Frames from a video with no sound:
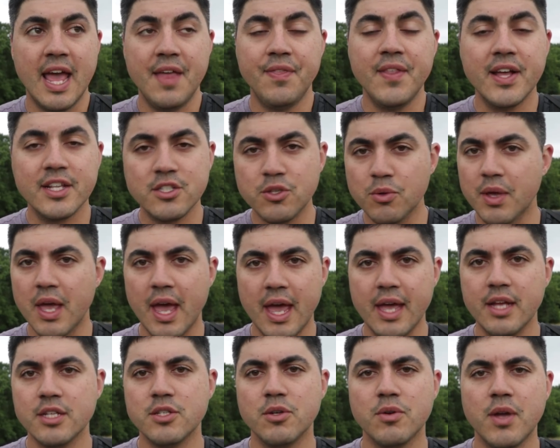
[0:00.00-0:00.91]
And that's
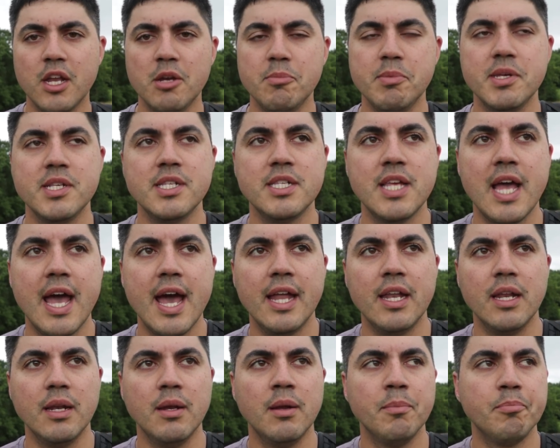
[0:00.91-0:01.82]
okay, it's okay to be
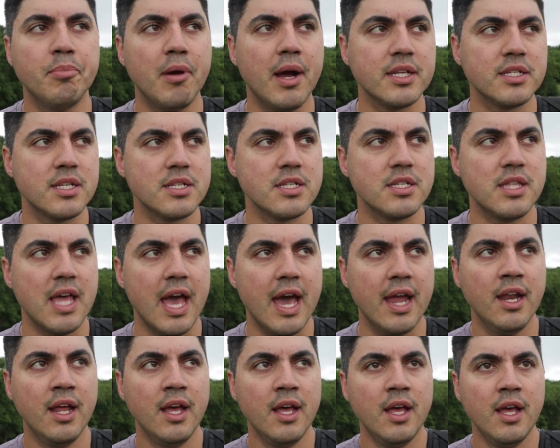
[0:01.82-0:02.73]
sad and process
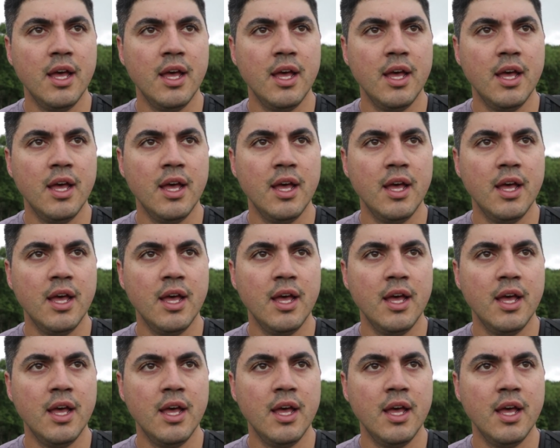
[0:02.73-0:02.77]
that.